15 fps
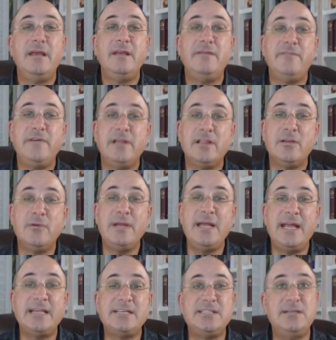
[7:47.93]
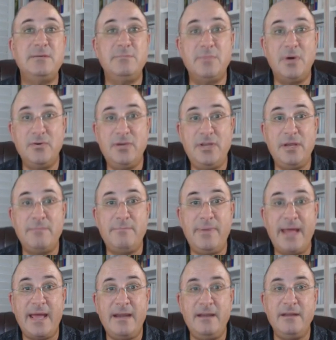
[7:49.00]
If Hillary has pneumonia
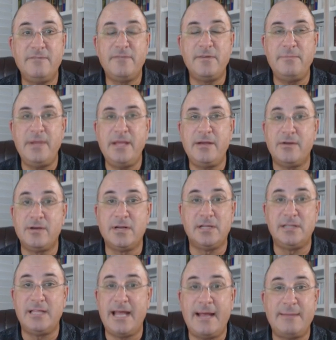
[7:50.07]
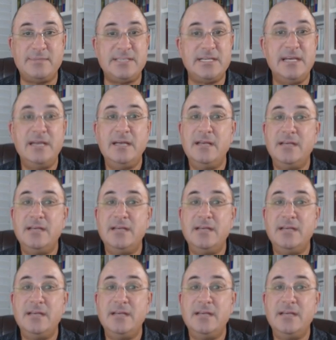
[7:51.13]
bad enough to make her collapse,